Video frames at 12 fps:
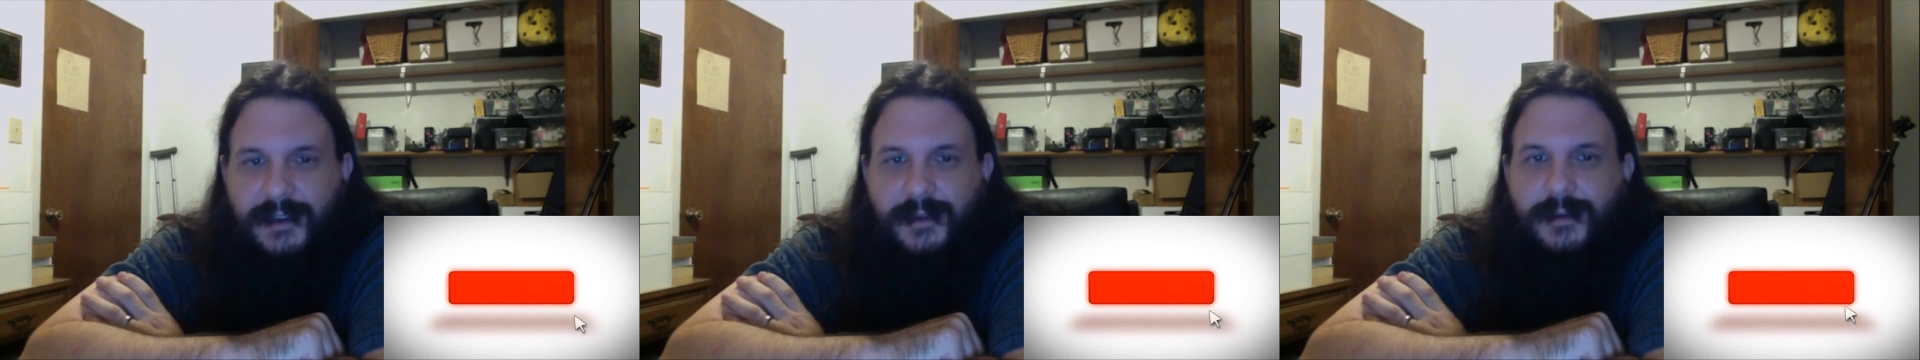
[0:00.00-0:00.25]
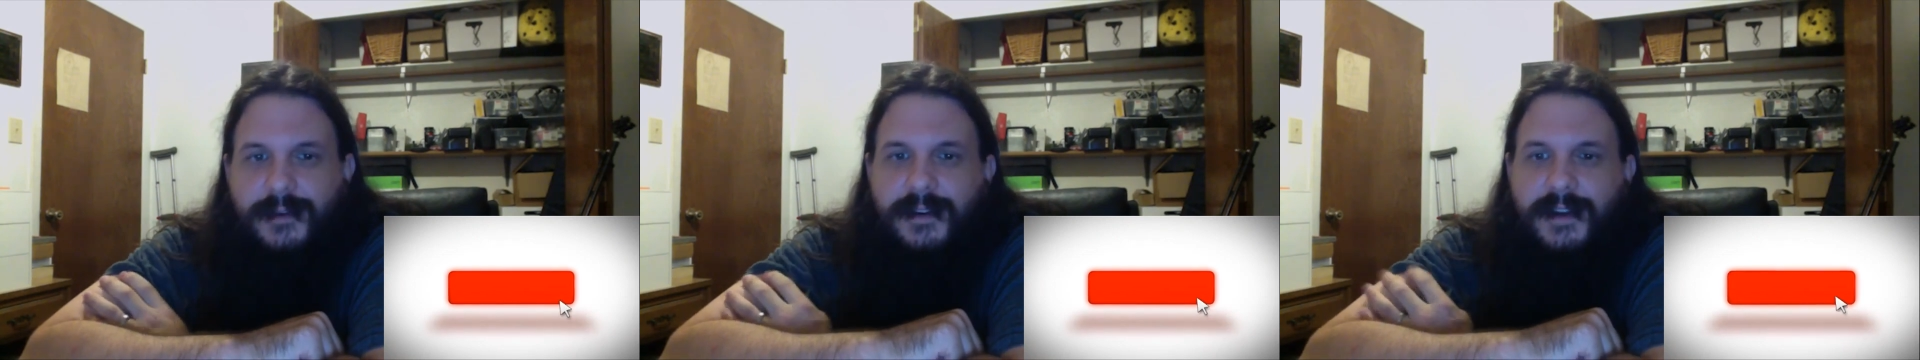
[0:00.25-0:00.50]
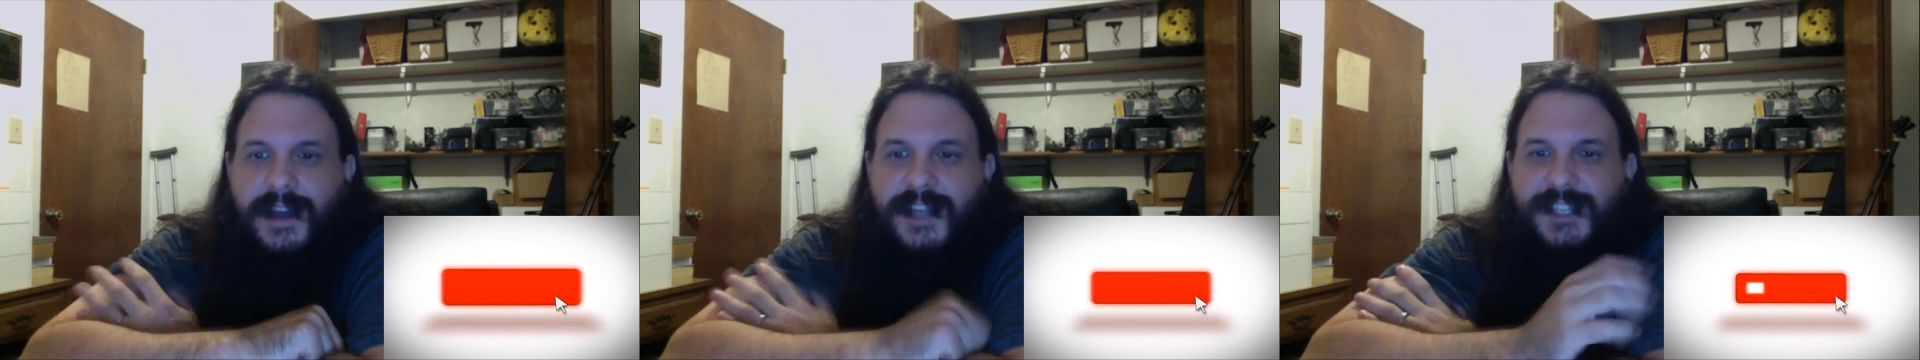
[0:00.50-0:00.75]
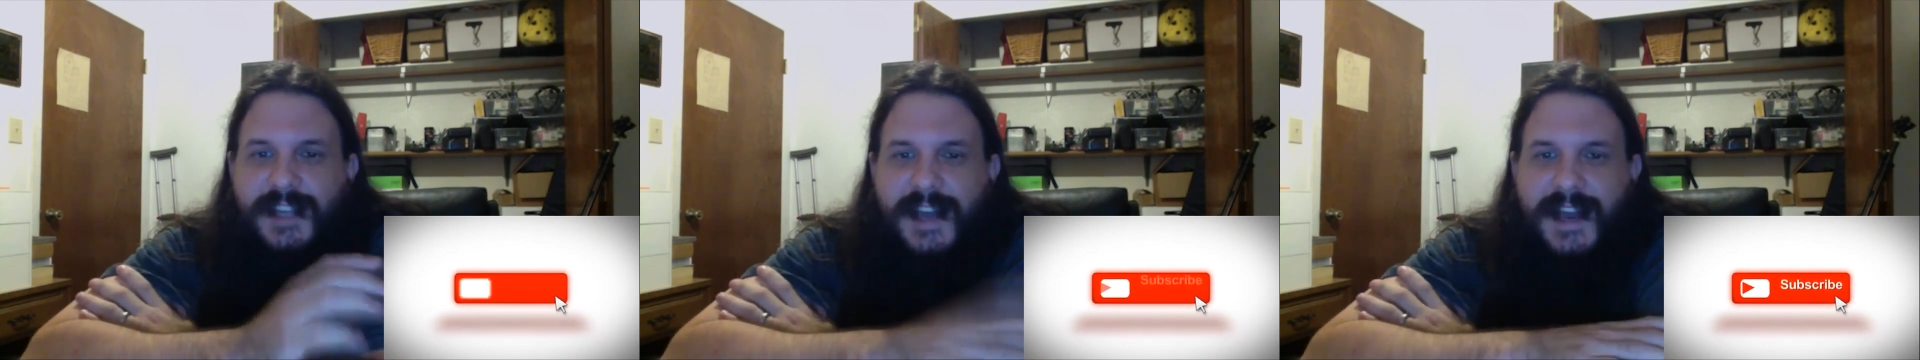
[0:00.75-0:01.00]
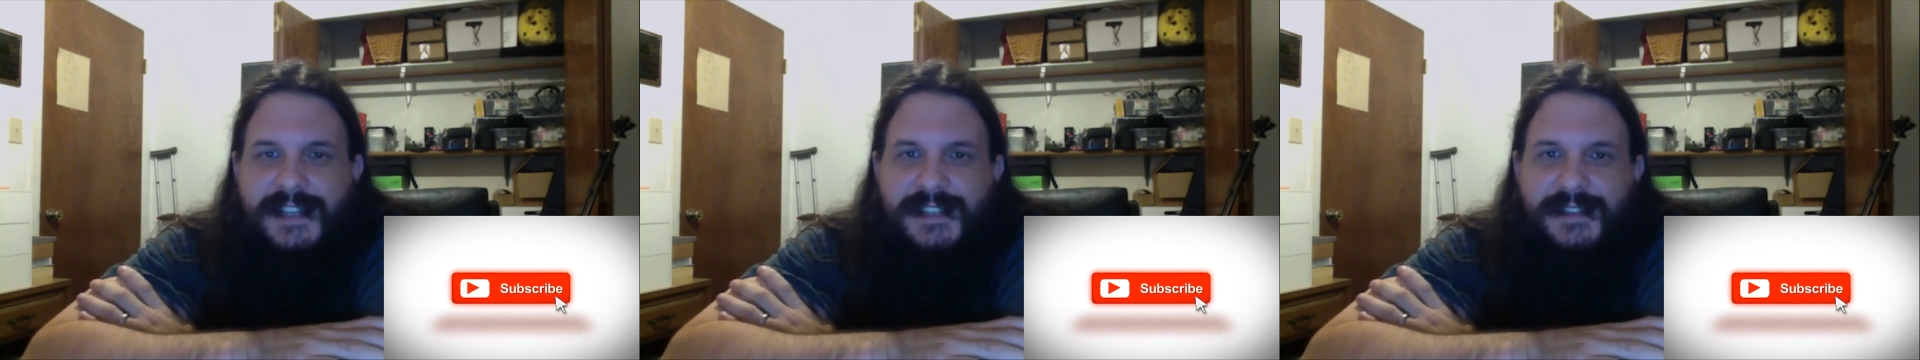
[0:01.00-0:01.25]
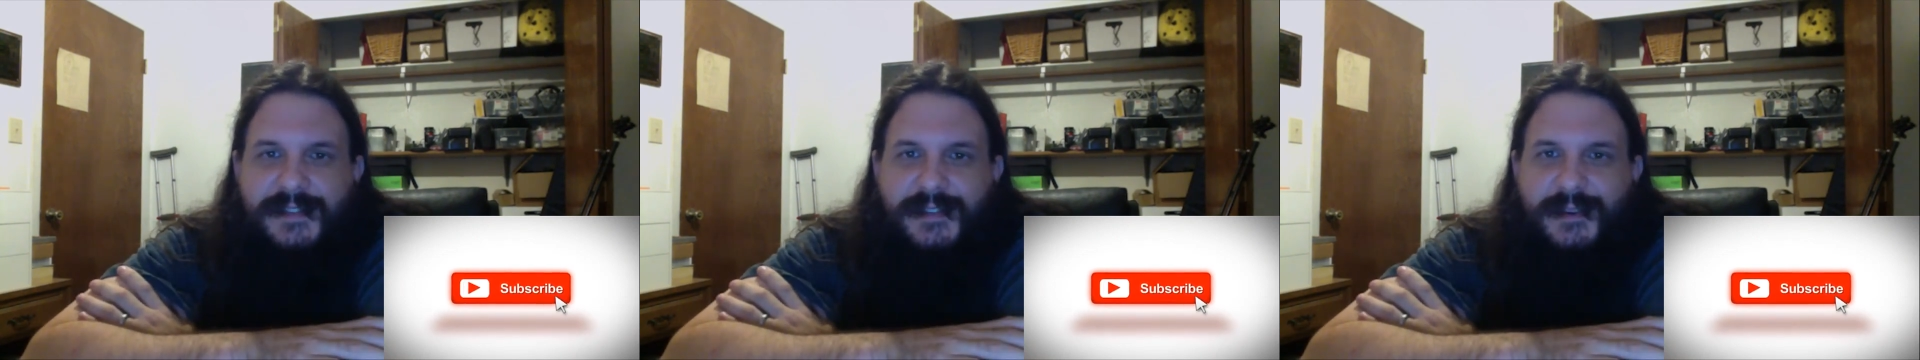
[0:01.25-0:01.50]
you
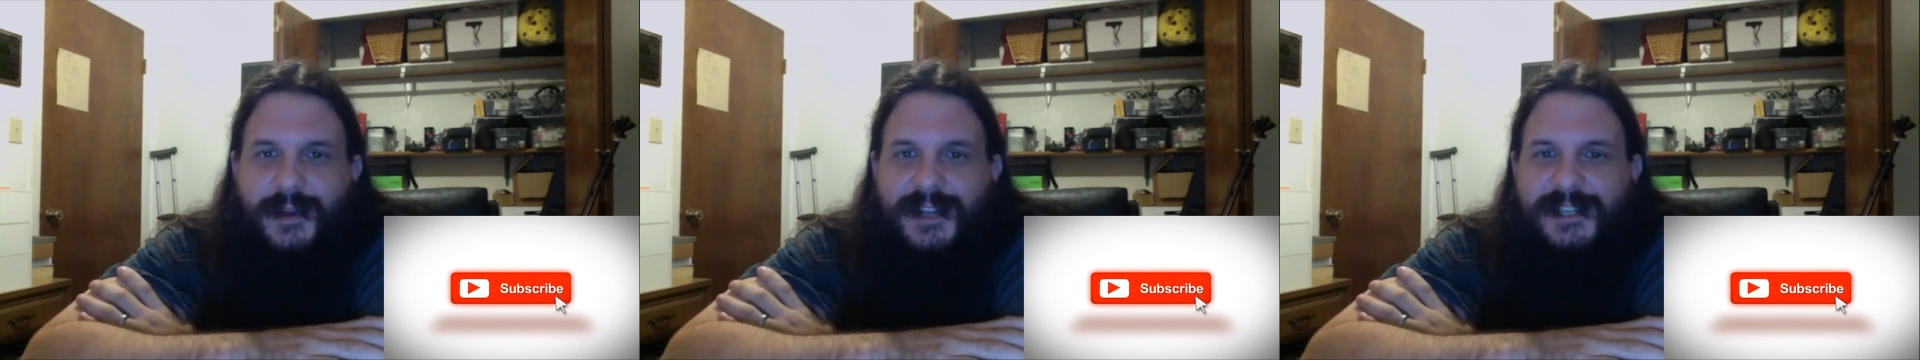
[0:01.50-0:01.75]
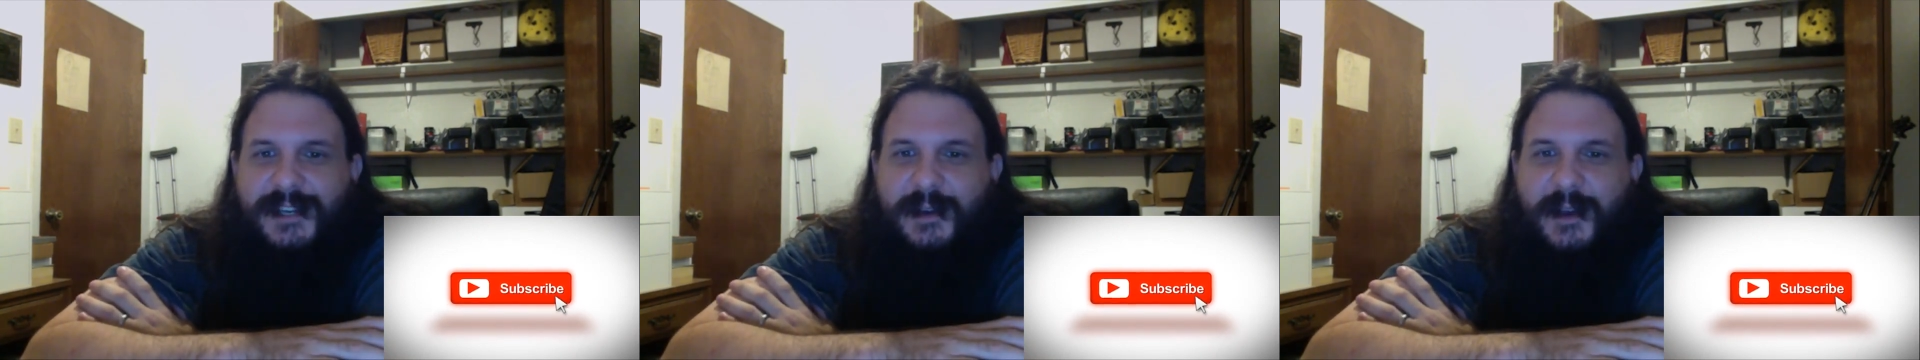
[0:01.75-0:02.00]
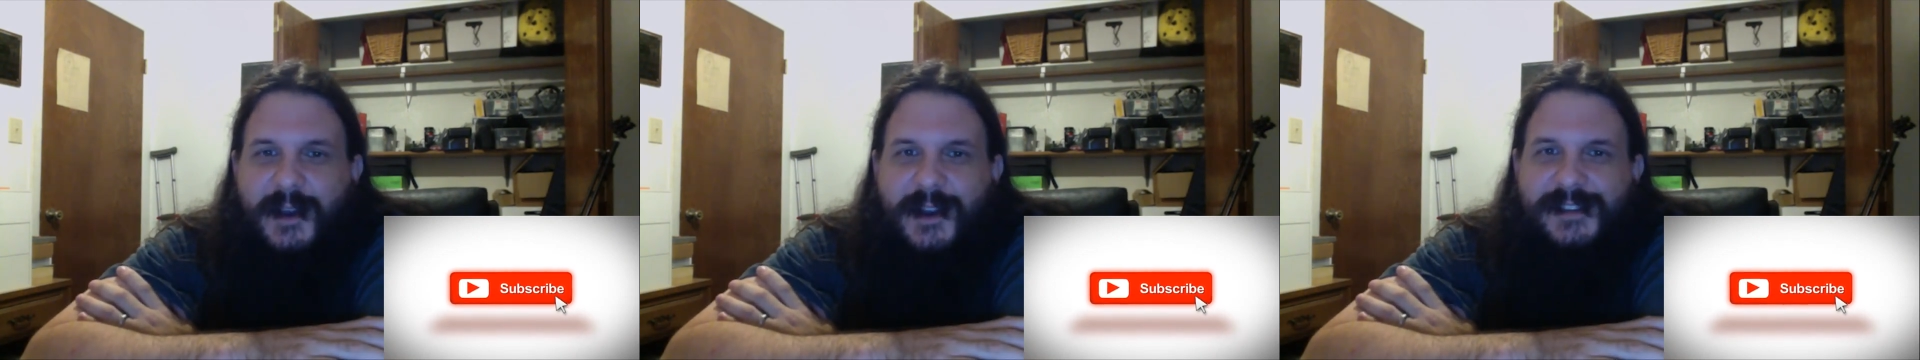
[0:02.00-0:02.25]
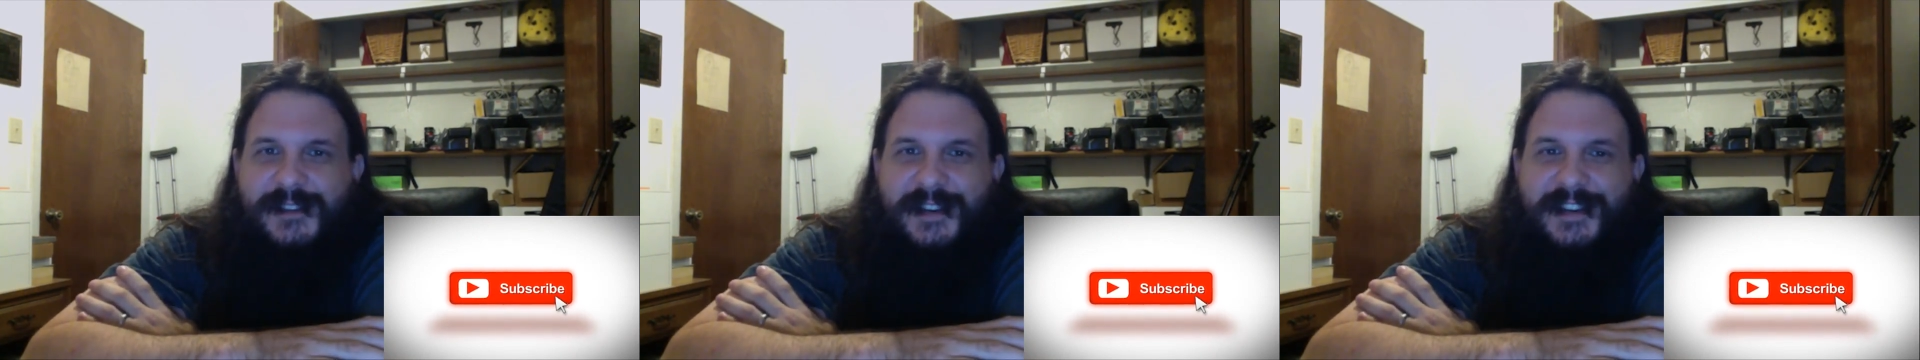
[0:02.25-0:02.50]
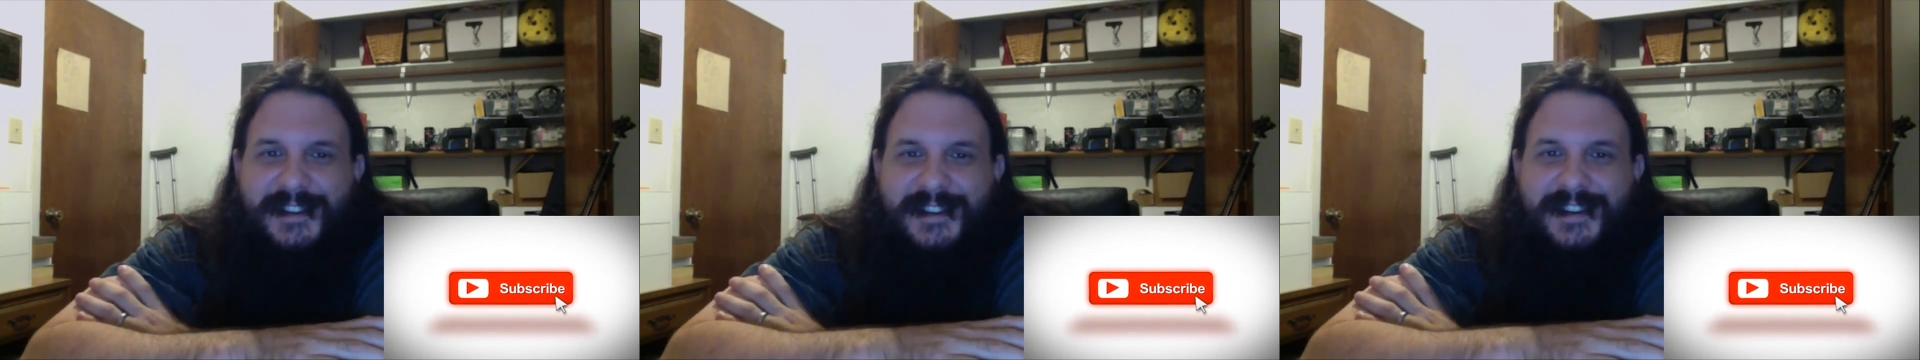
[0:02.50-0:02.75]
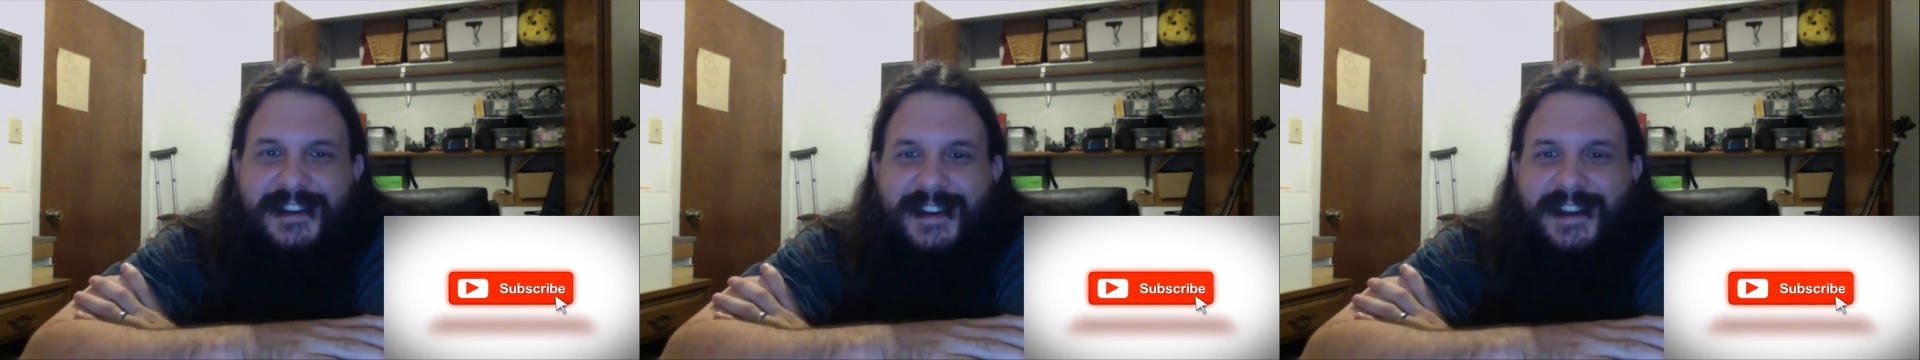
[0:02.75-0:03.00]
HatCHeTHaZ for watching our trailer,